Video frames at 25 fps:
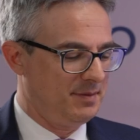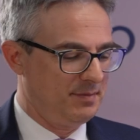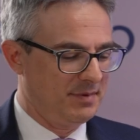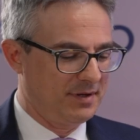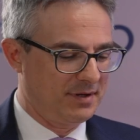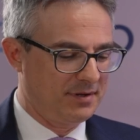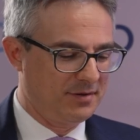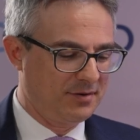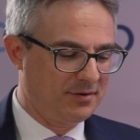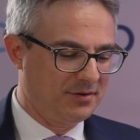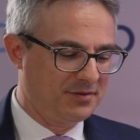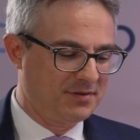
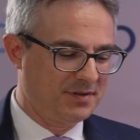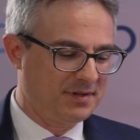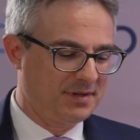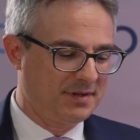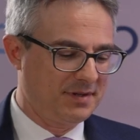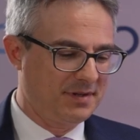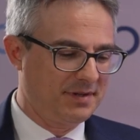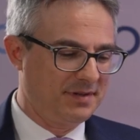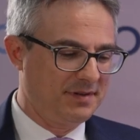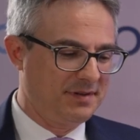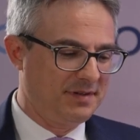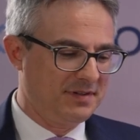Because
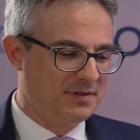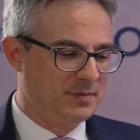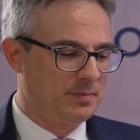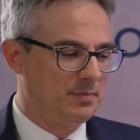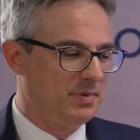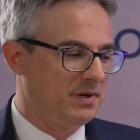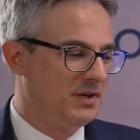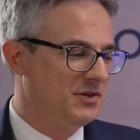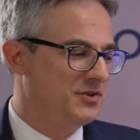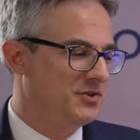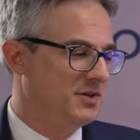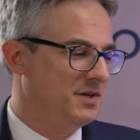these
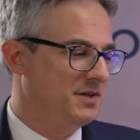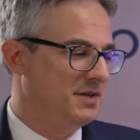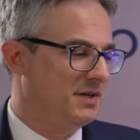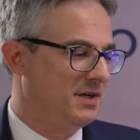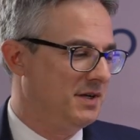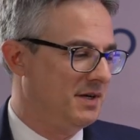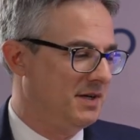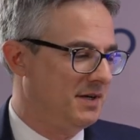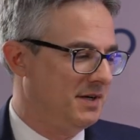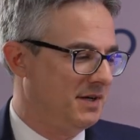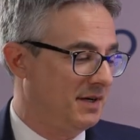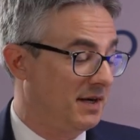patients
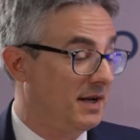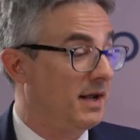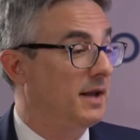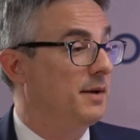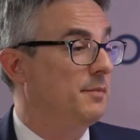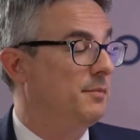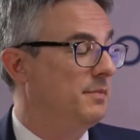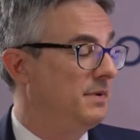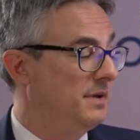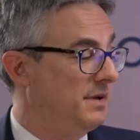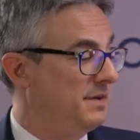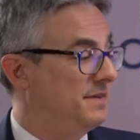
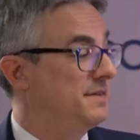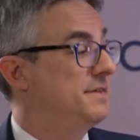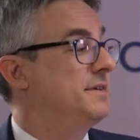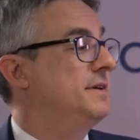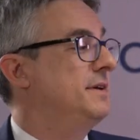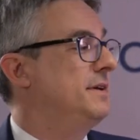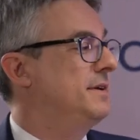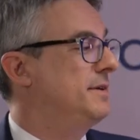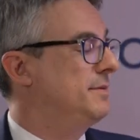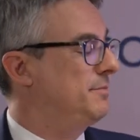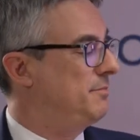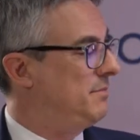can be
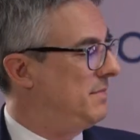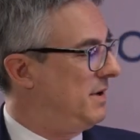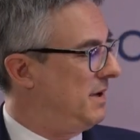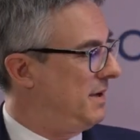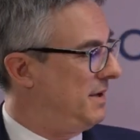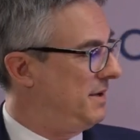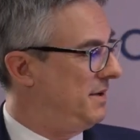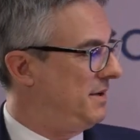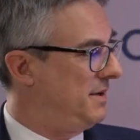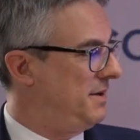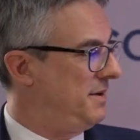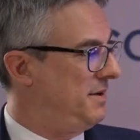seen
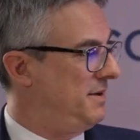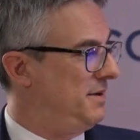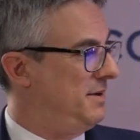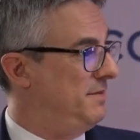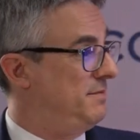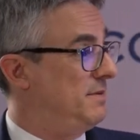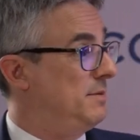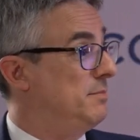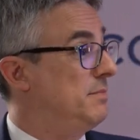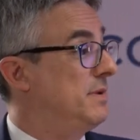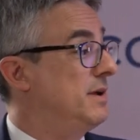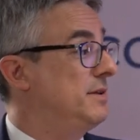
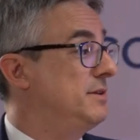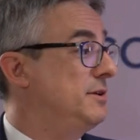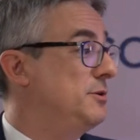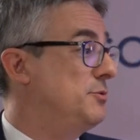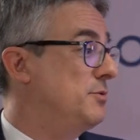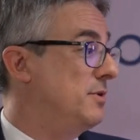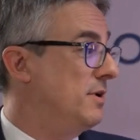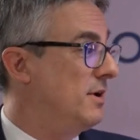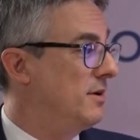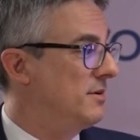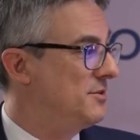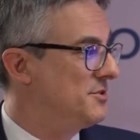even by the
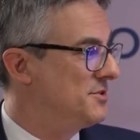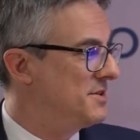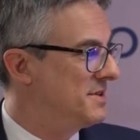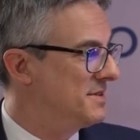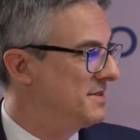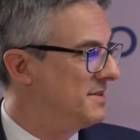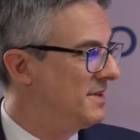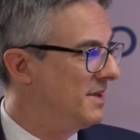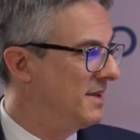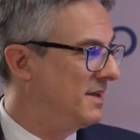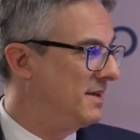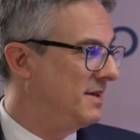
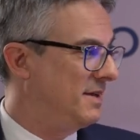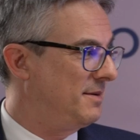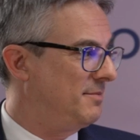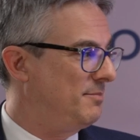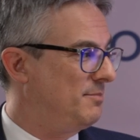urologist. They can